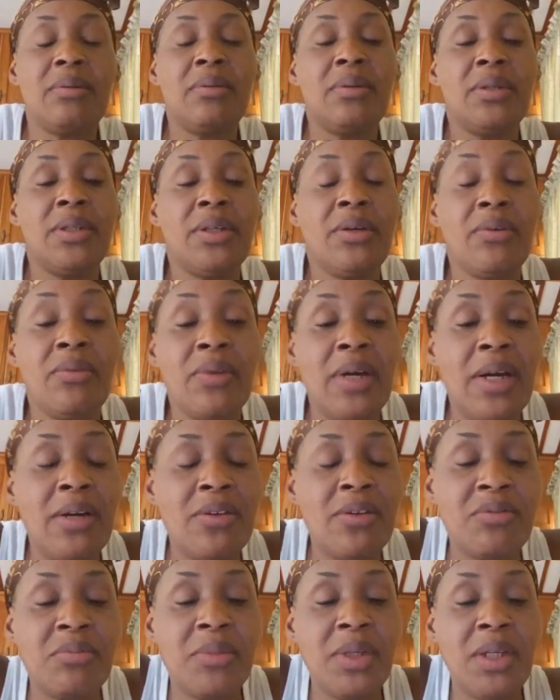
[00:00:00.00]
they're
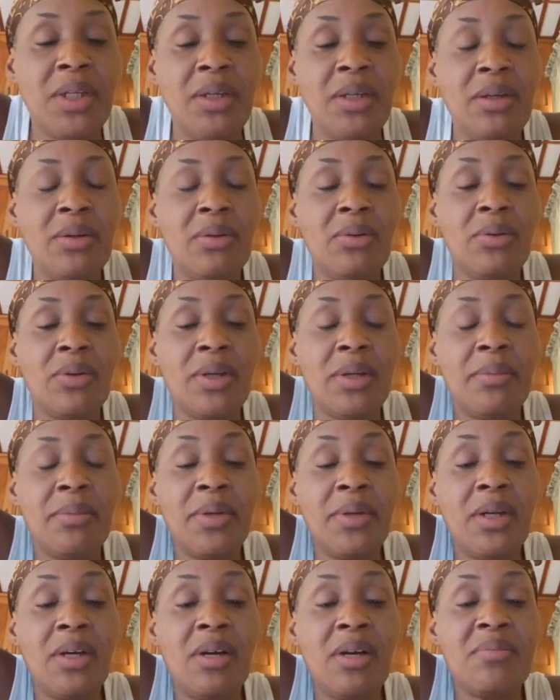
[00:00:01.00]
around me or it
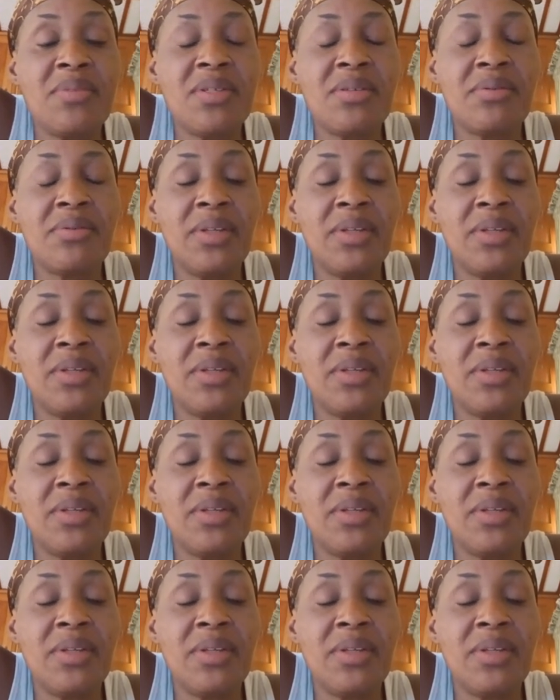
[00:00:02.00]
becomes a